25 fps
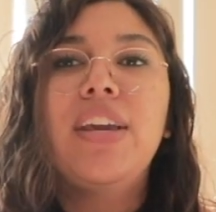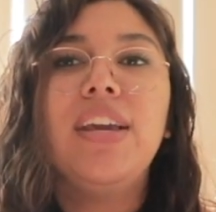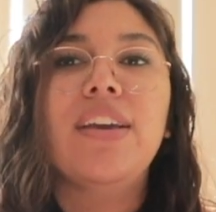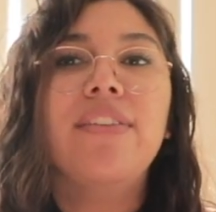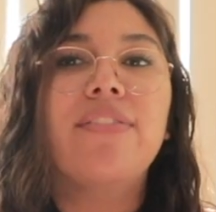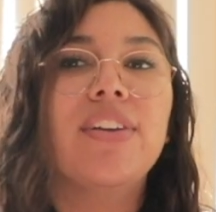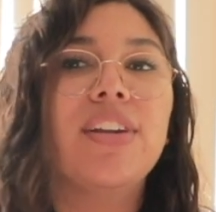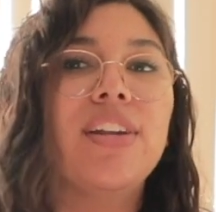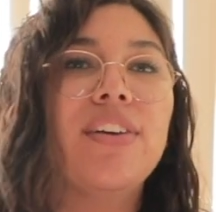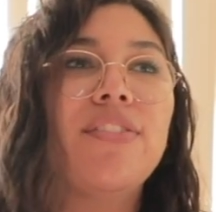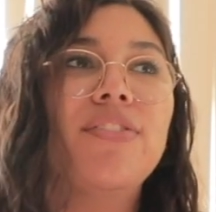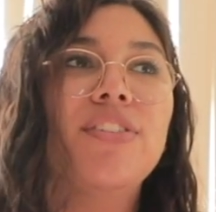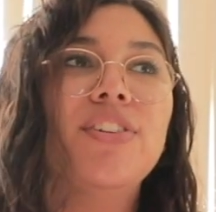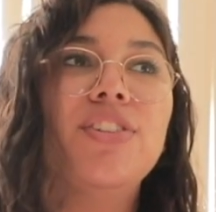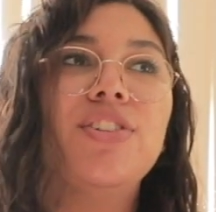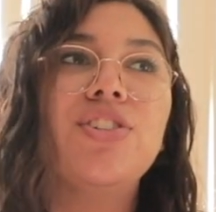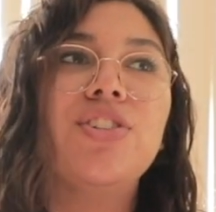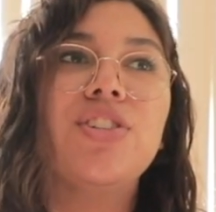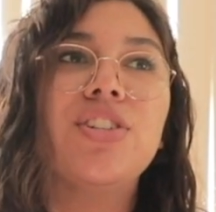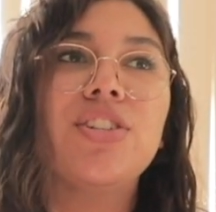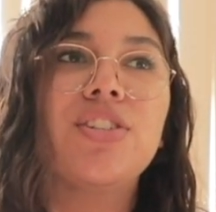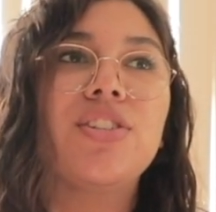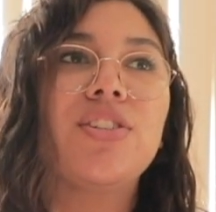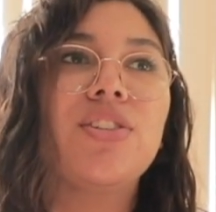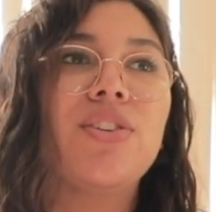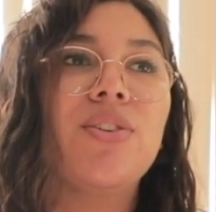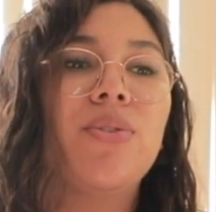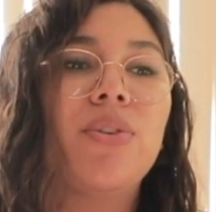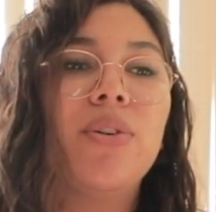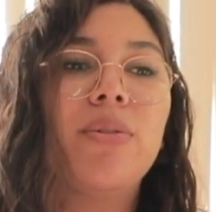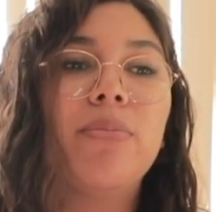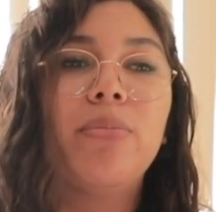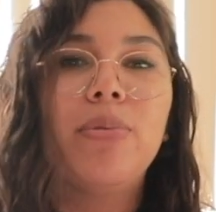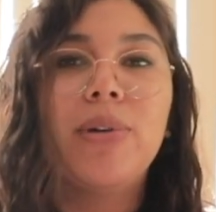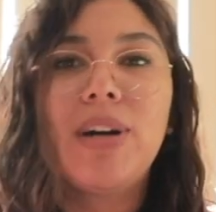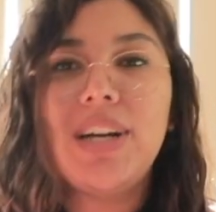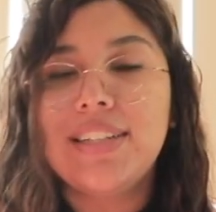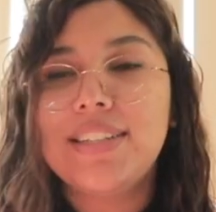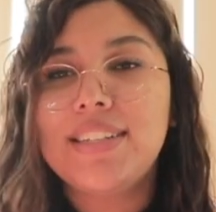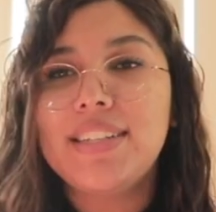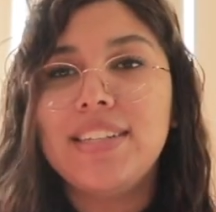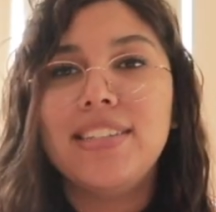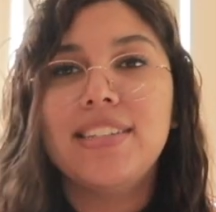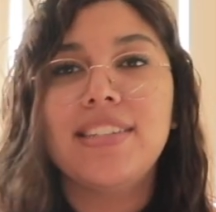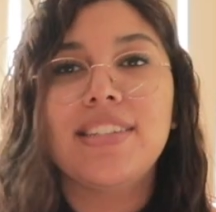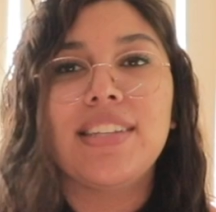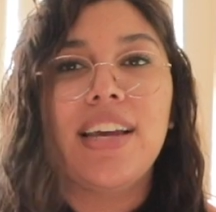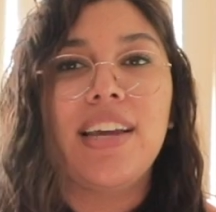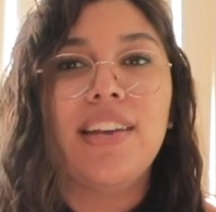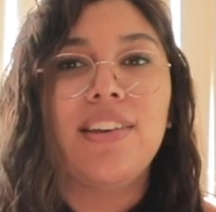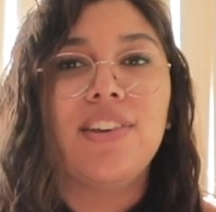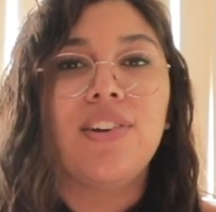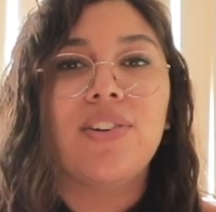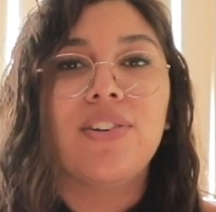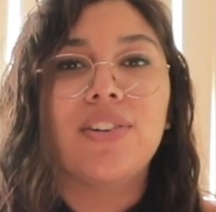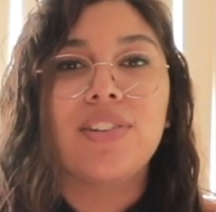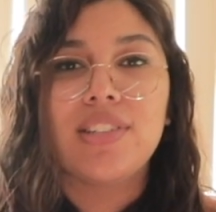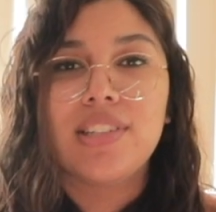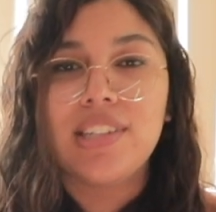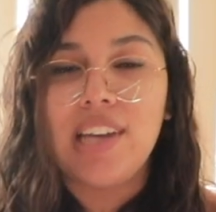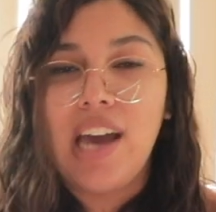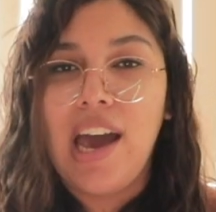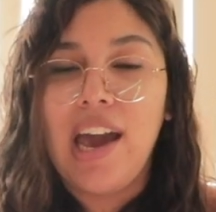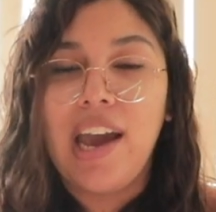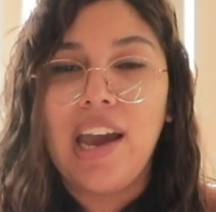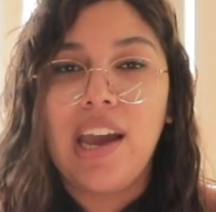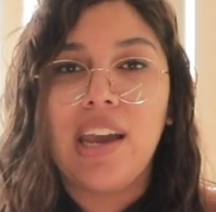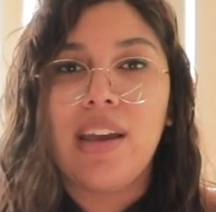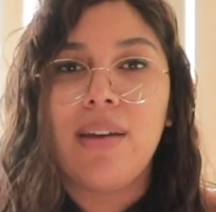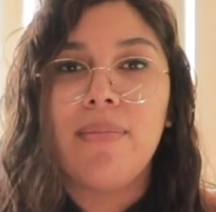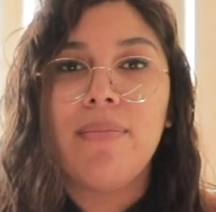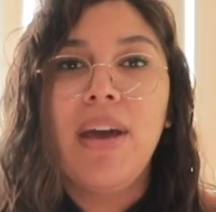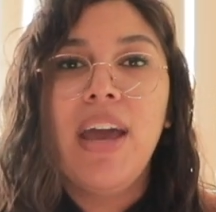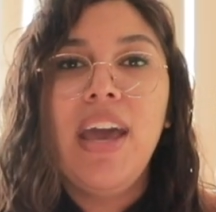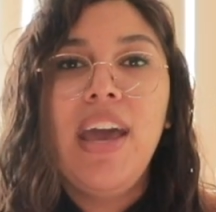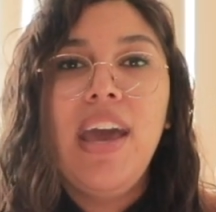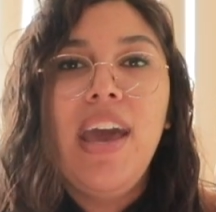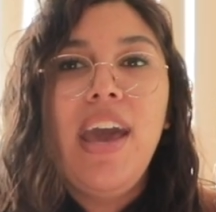even if it's just your presence and your time